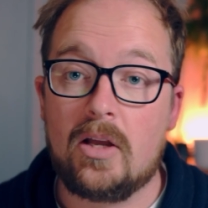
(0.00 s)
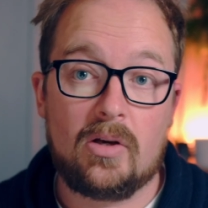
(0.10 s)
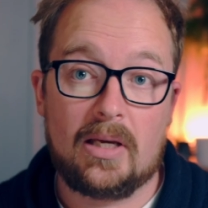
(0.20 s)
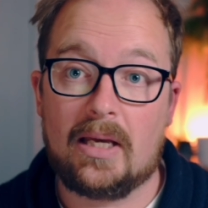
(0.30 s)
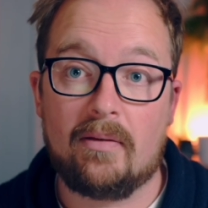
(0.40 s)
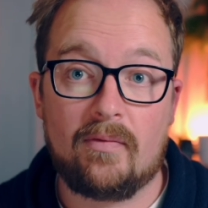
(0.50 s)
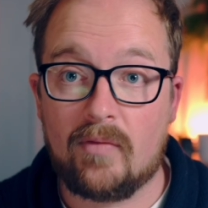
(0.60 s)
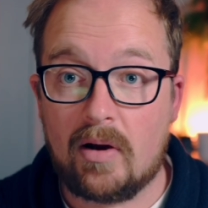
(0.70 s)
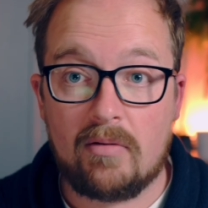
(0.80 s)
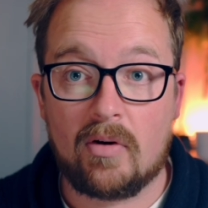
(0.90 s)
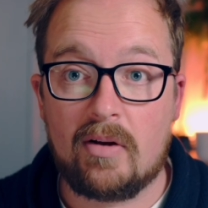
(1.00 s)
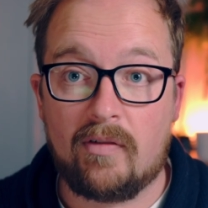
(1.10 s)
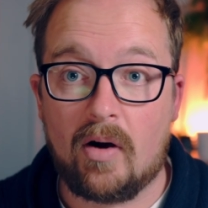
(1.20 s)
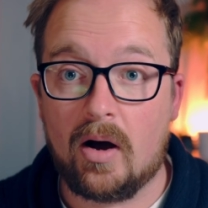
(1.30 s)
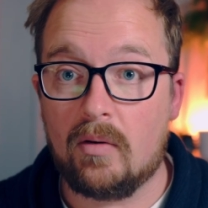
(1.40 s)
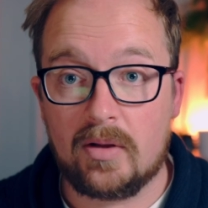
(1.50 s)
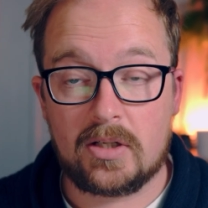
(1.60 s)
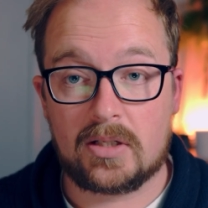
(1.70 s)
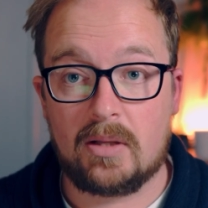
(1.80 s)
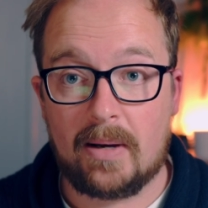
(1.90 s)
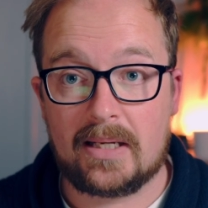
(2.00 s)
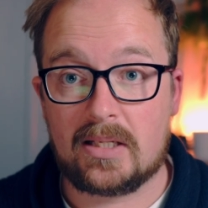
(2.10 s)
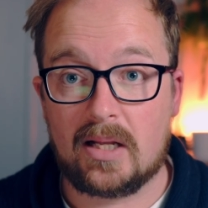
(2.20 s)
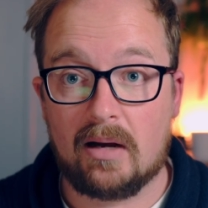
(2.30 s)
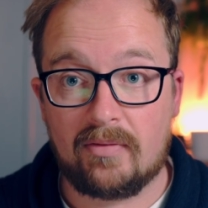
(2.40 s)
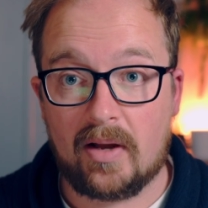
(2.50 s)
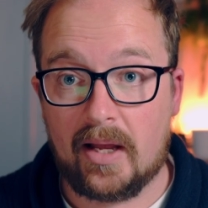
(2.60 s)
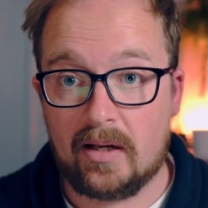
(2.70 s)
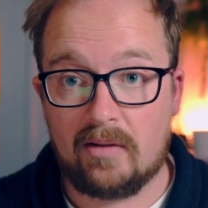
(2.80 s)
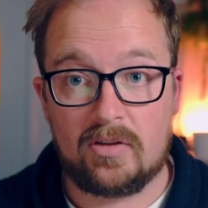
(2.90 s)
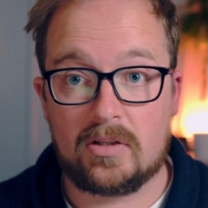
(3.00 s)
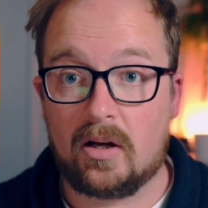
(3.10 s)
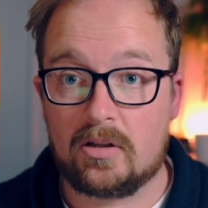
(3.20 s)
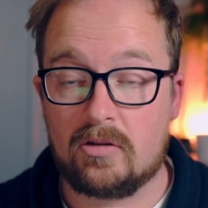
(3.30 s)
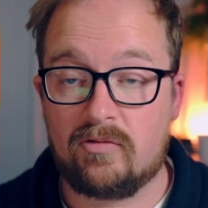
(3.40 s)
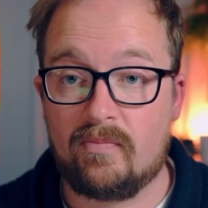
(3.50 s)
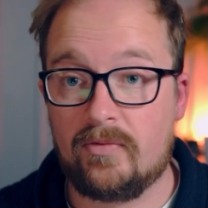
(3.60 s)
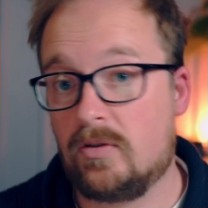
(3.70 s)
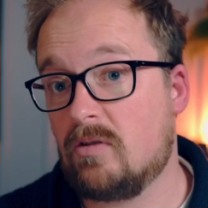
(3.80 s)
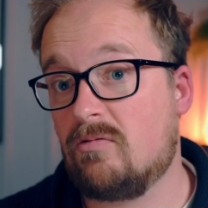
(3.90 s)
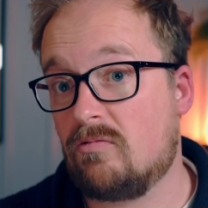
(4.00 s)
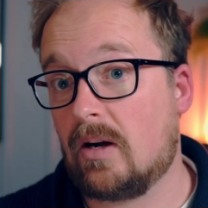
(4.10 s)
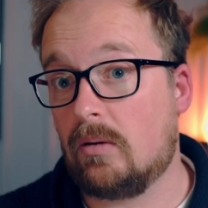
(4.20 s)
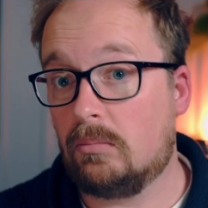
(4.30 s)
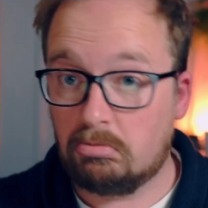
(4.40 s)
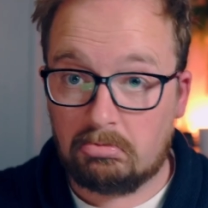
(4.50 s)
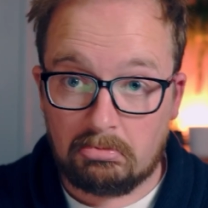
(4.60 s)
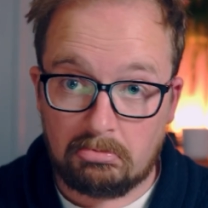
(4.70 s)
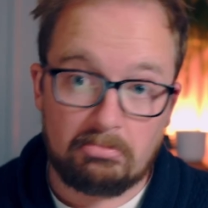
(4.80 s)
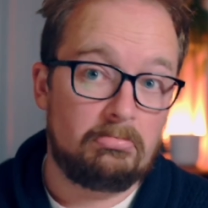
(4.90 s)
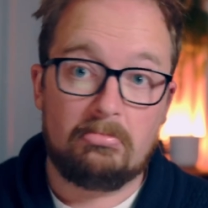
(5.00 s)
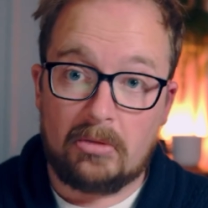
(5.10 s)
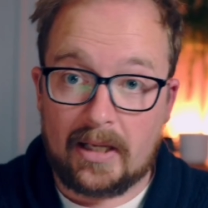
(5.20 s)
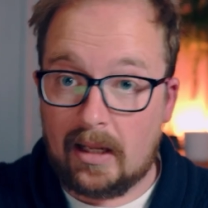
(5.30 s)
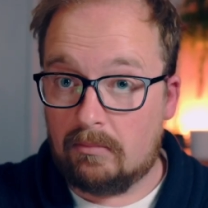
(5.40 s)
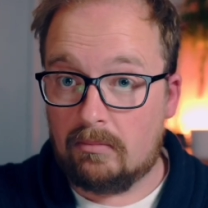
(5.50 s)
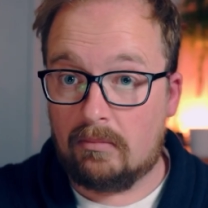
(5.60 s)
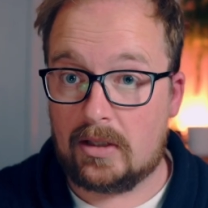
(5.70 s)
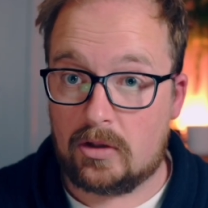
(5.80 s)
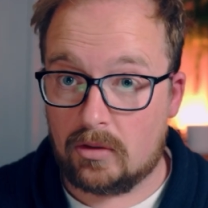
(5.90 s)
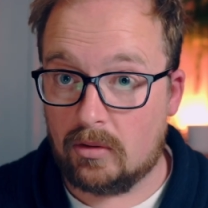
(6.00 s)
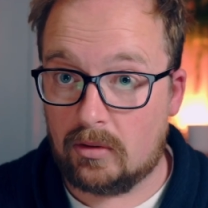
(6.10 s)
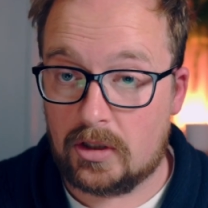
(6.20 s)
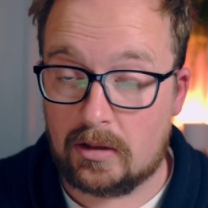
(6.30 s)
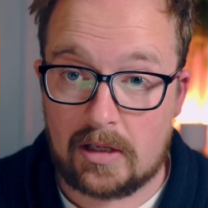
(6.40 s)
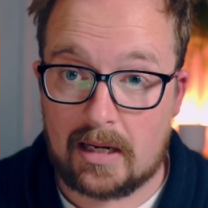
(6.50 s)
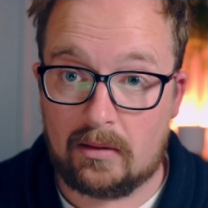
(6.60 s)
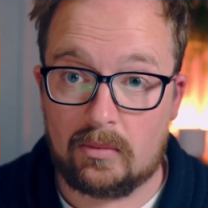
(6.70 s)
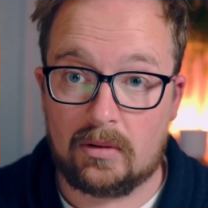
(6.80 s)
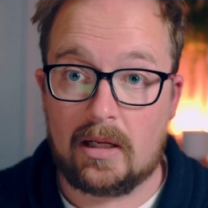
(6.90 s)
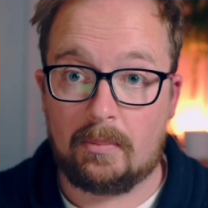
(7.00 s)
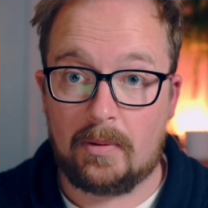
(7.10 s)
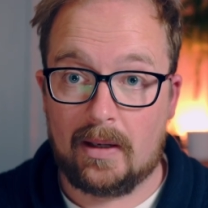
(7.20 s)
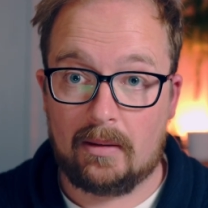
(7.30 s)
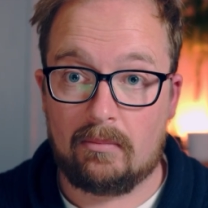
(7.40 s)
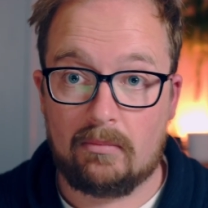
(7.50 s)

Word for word: You can get very, very far with just the base stuff. And if you start to struggle, again, my tutorial ch channel will help you out,